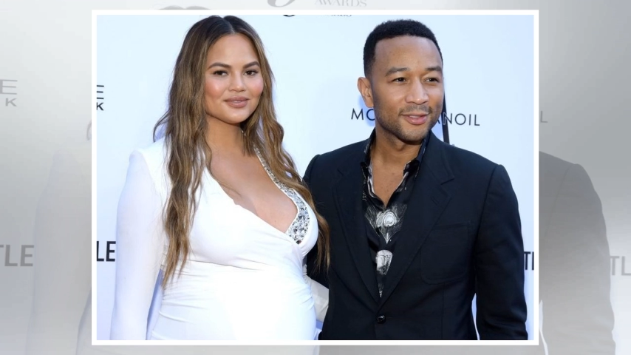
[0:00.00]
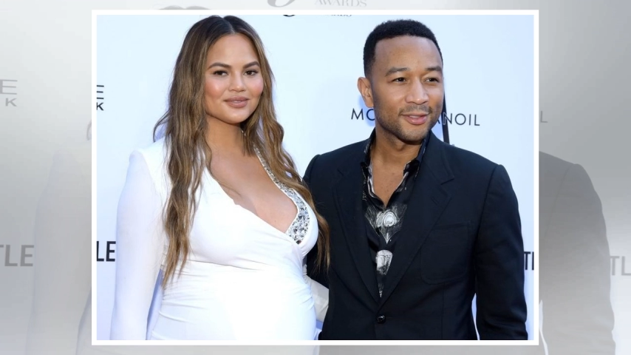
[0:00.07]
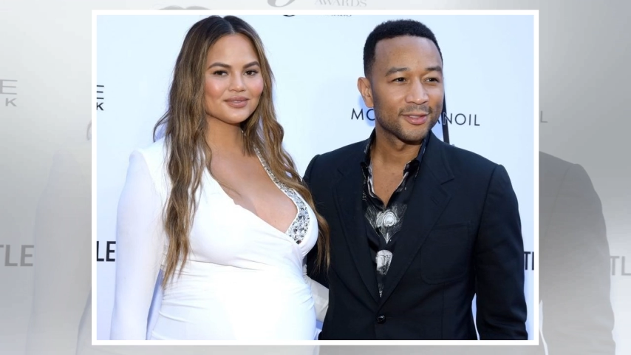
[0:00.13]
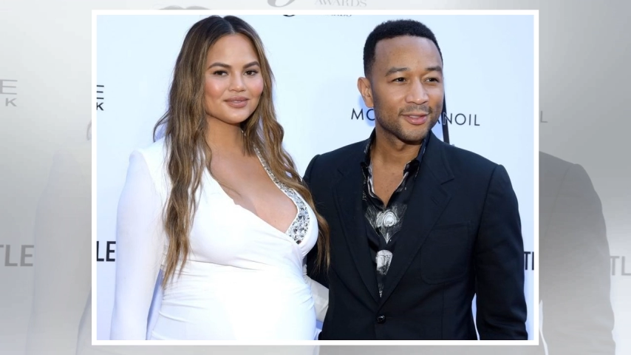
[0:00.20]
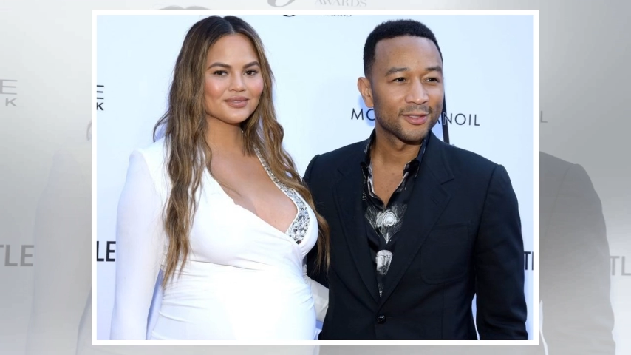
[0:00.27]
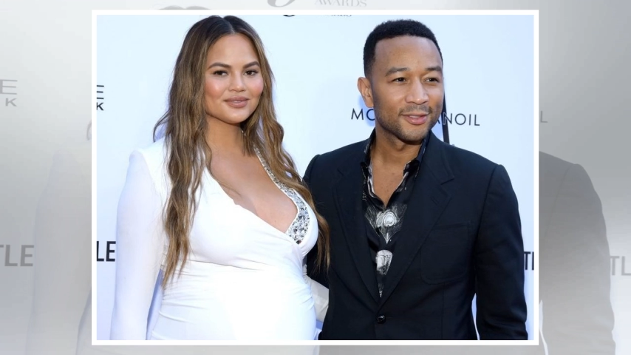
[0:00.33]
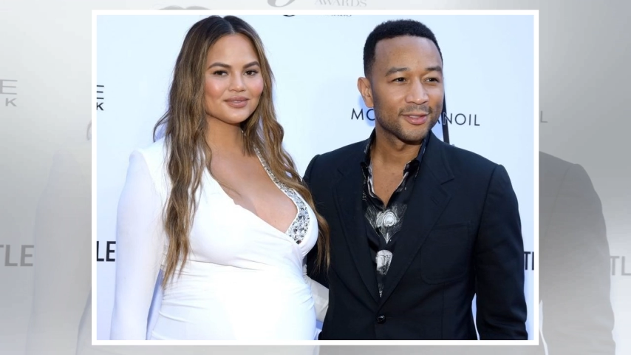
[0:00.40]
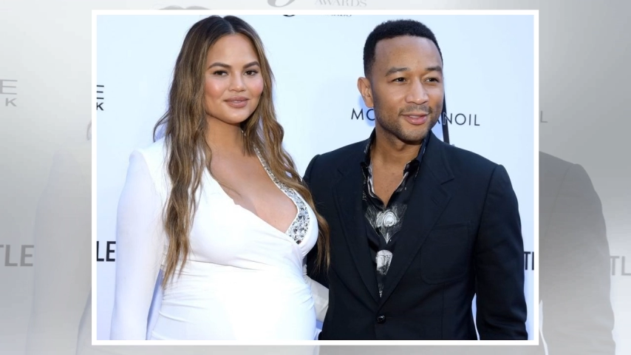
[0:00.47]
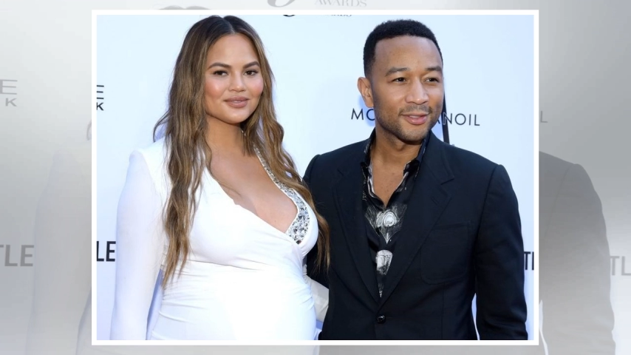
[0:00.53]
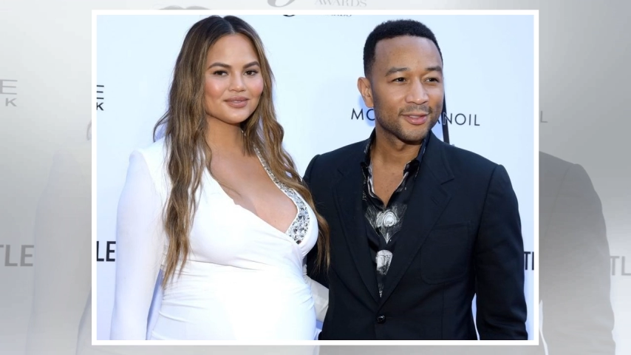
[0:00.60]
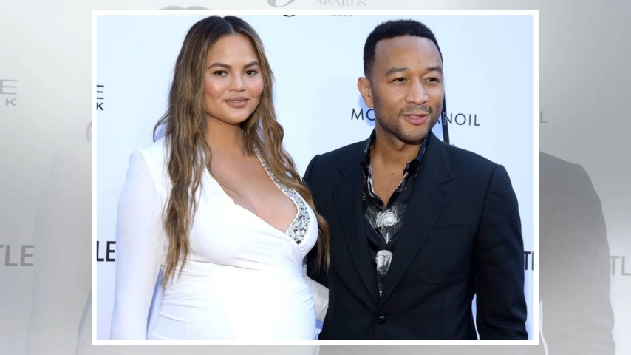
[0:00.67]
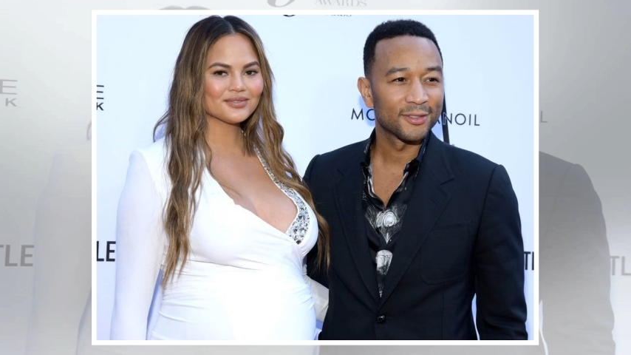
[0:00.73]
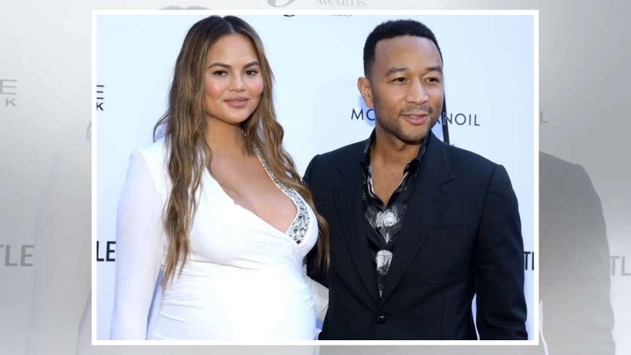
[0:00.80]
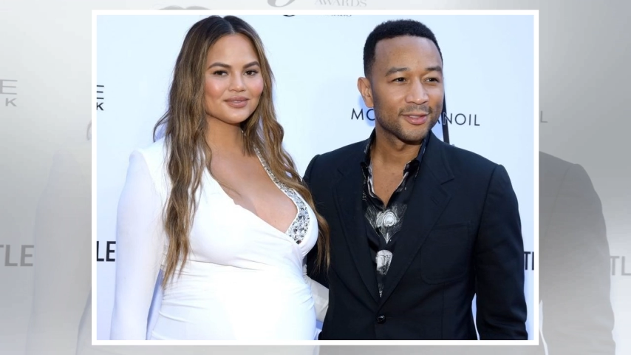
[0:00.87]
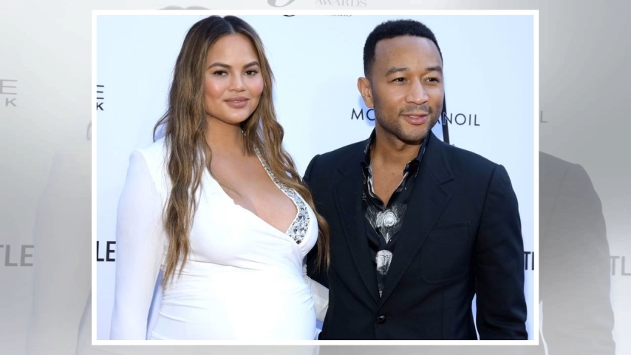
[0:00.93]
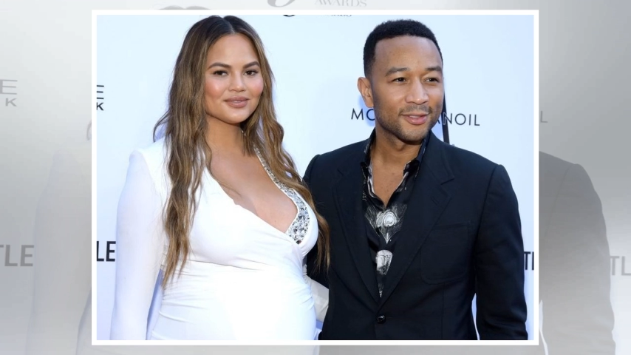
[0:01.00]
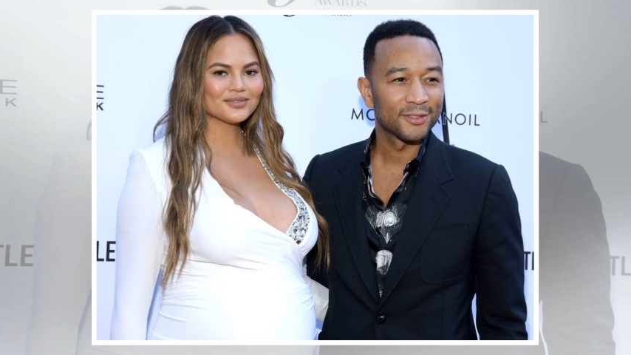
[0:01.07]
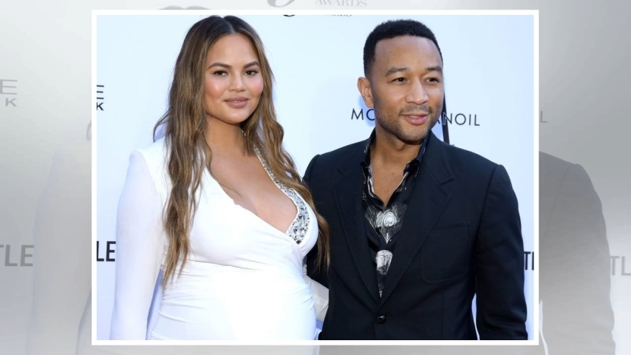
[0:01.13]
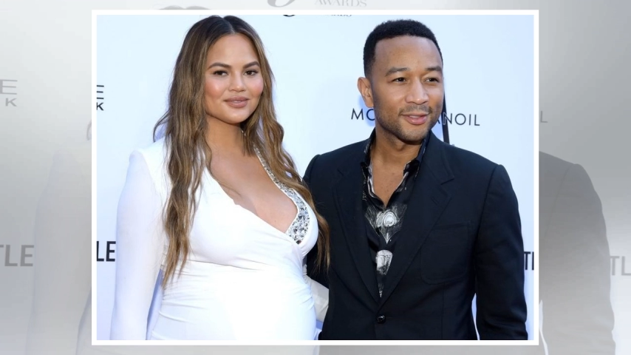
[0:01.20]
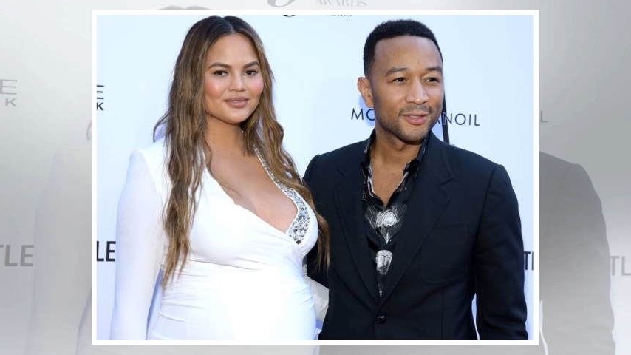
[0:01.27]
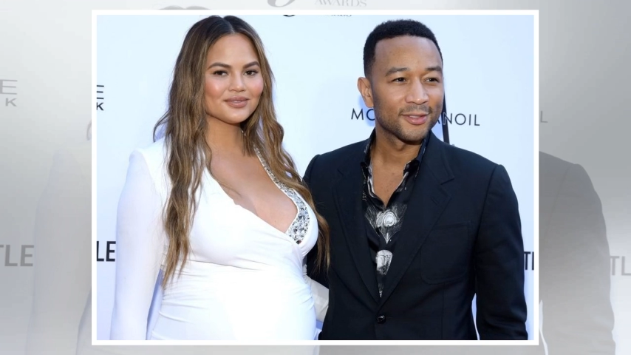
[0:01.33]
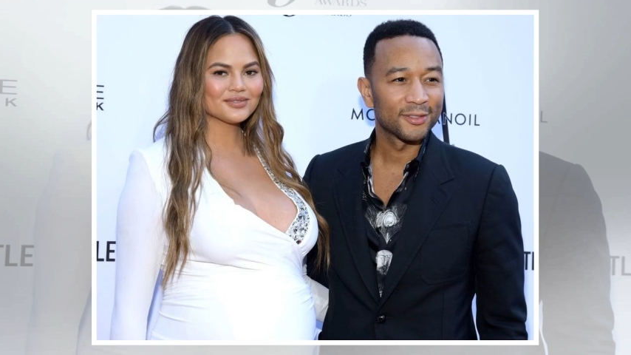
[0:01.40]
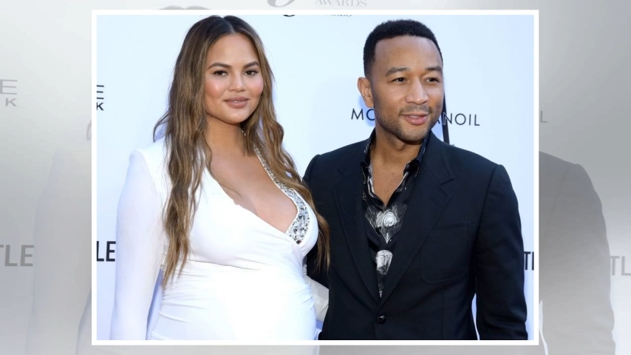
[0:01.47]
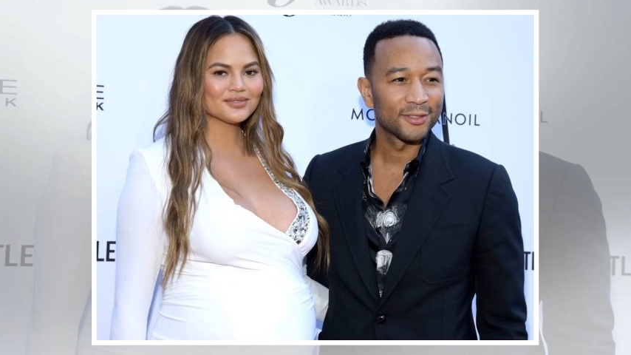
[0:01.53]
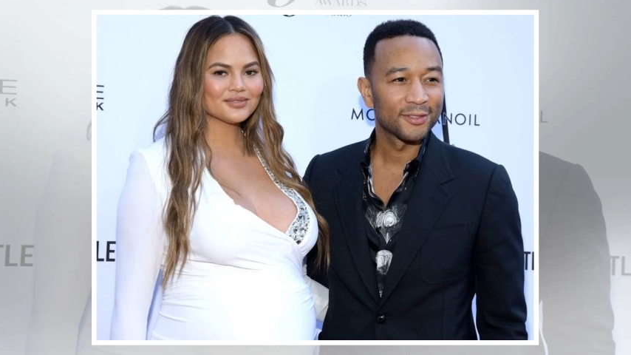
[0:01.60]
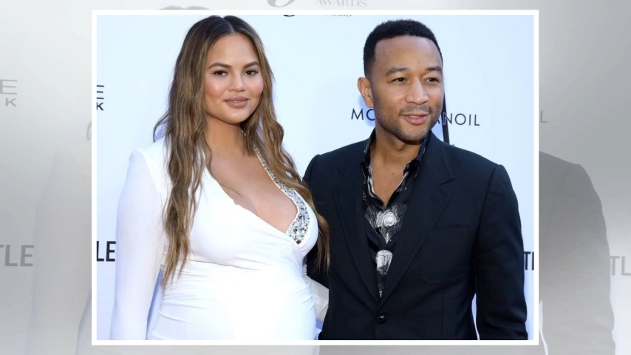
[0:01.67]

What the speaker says: Nothing is said.